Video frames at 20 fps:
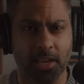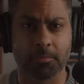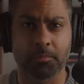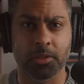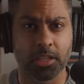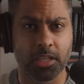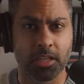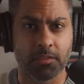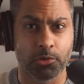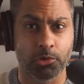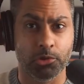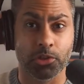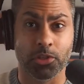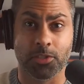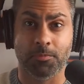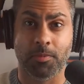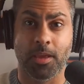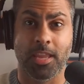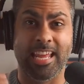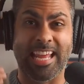I believe you
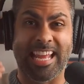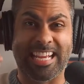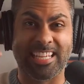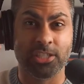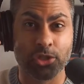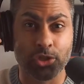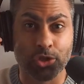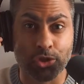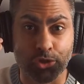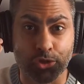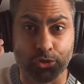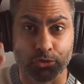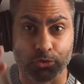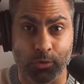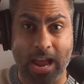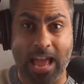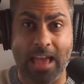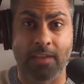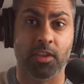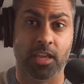should spend
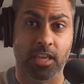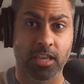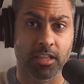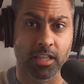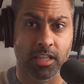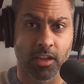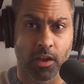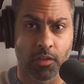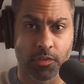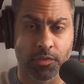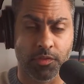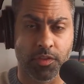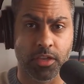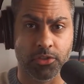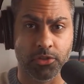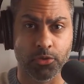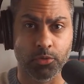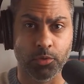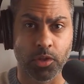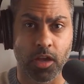extravagantly on the
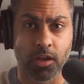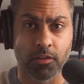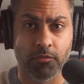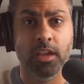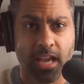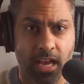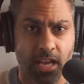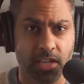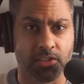things you love